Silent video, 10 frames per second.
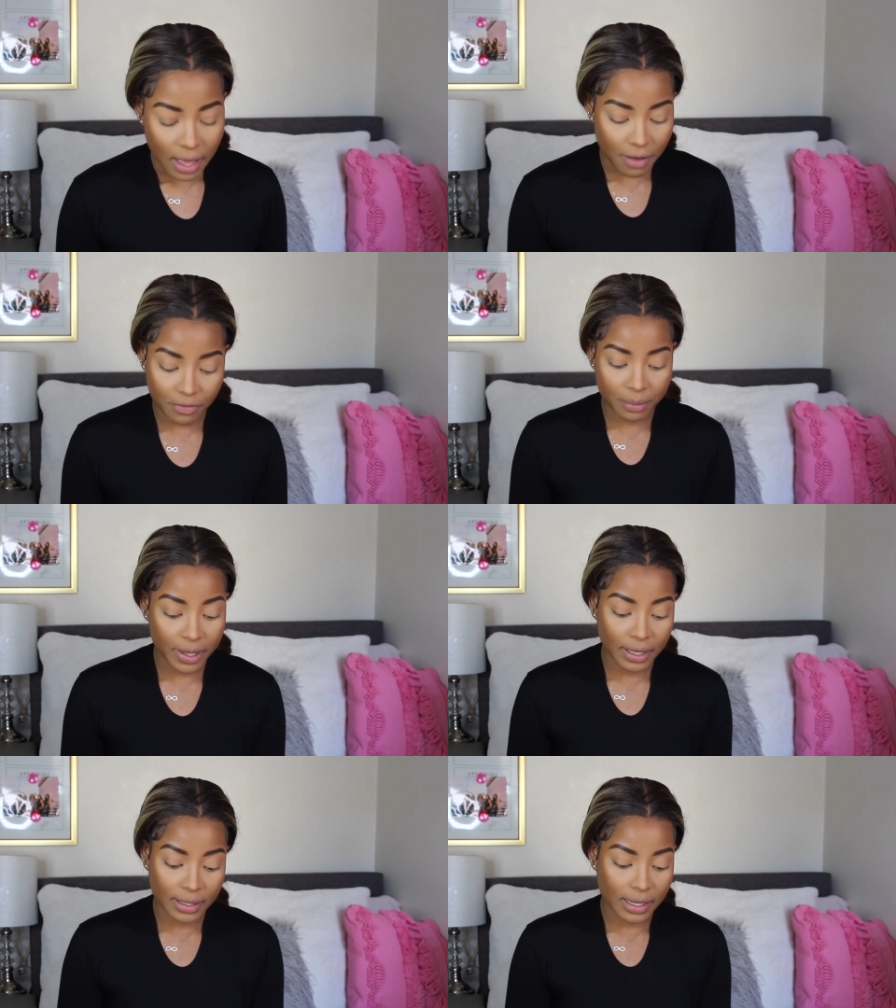
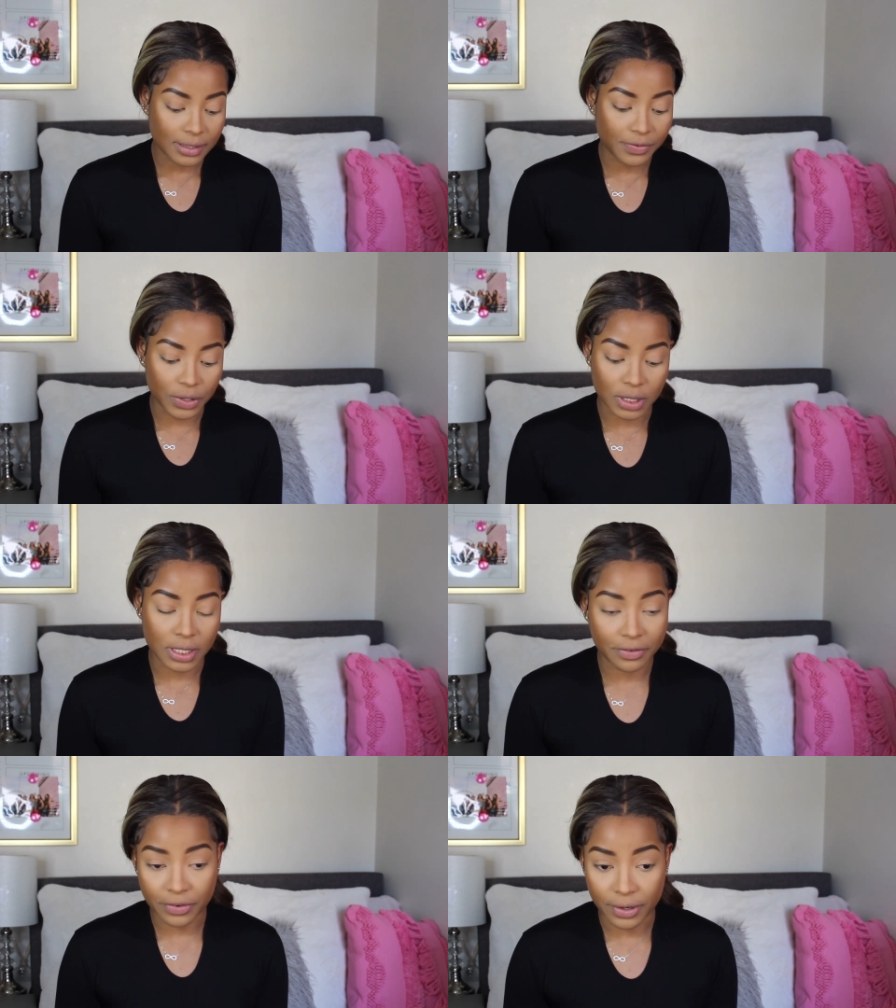everybody dates for
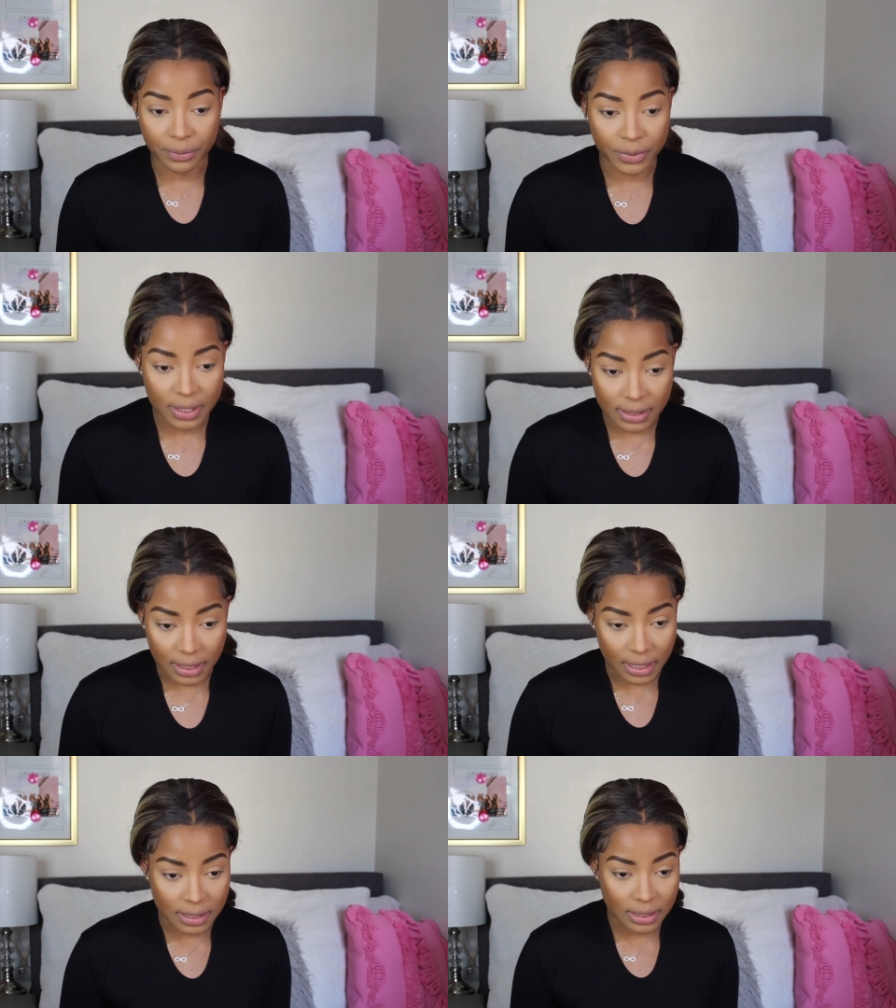different
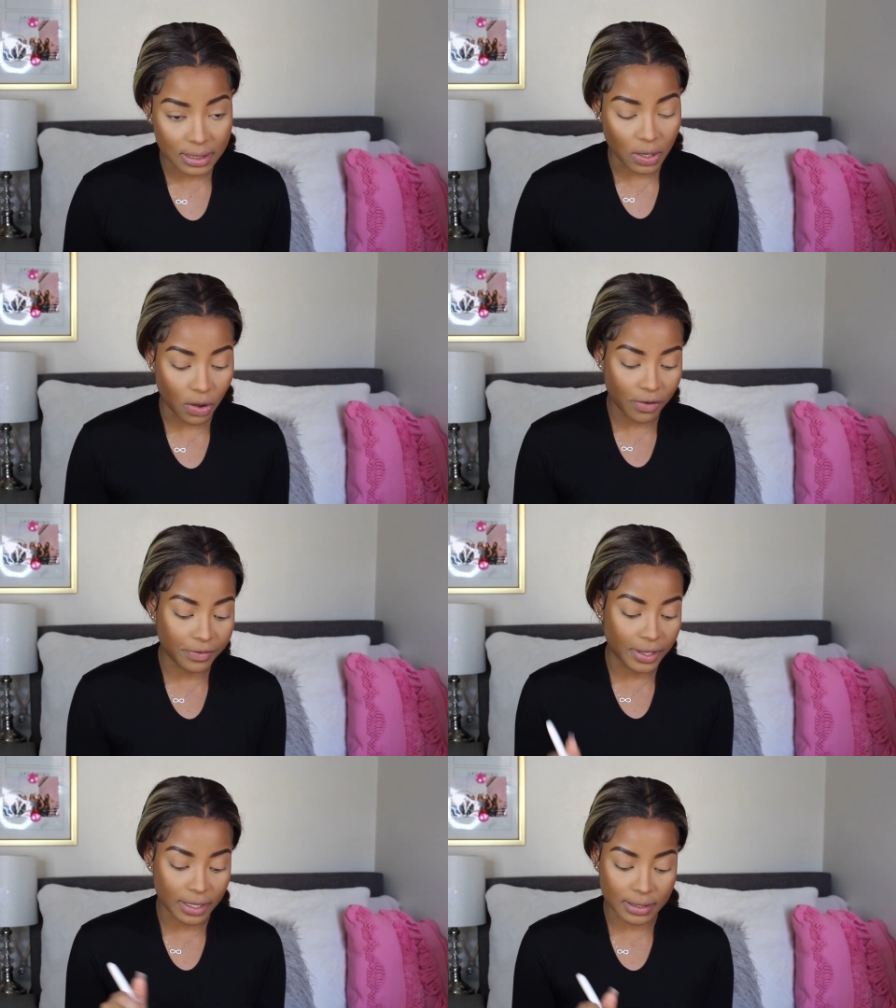reasons
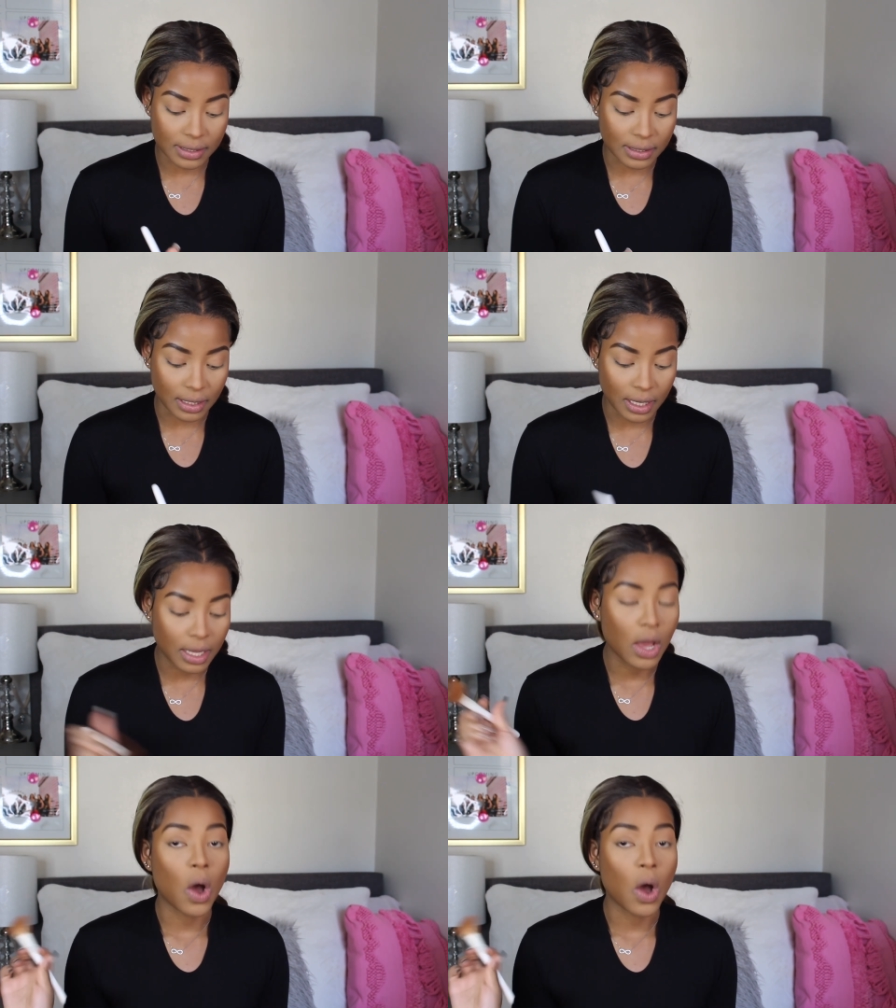obviously